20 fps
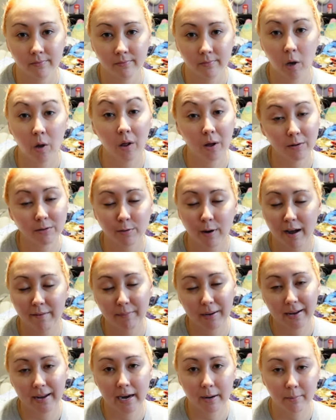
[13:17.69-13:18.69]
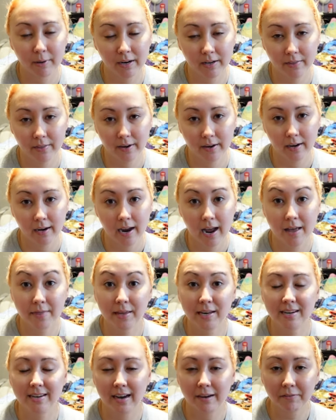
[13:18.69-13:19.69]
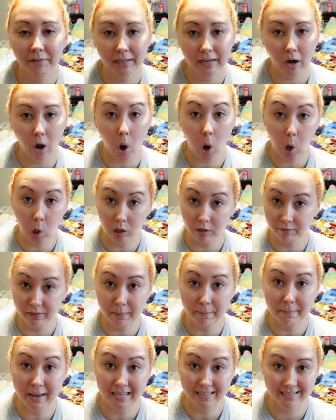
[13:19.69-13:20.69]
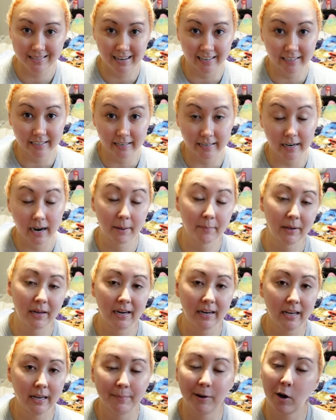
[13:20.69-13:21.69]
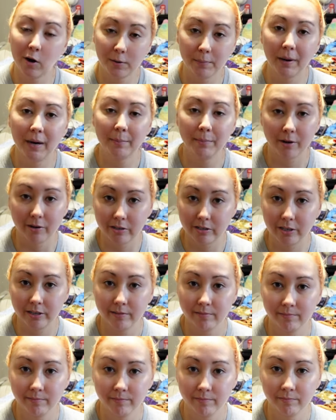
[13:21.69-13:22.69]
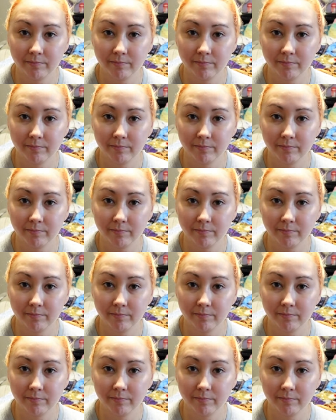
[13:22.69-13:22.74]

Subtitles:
I'll also have my camera in there, and then definitely all of the meds I need I'm gonna keep on my person.